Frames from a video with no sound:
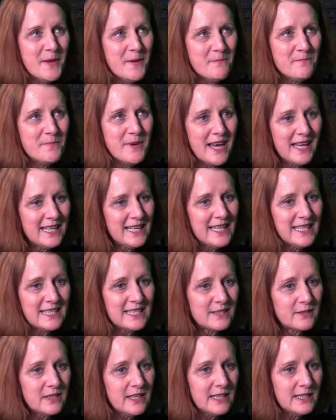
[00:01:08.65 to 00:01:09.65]
But
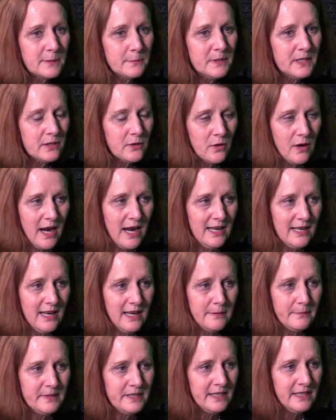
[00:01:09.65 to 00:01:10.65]
it's been great.
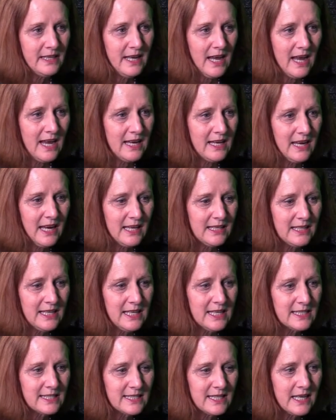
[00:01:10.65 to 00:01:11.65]
I mean, I
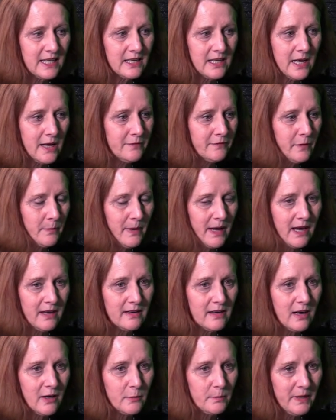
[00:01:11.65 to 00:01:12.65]
can't say enough about
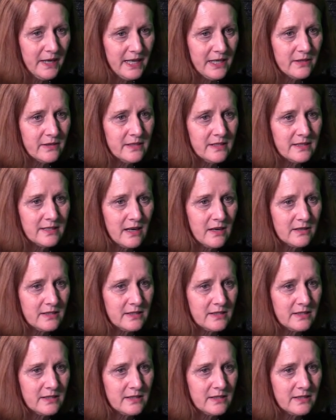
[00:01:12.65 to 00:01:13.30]
our parents, our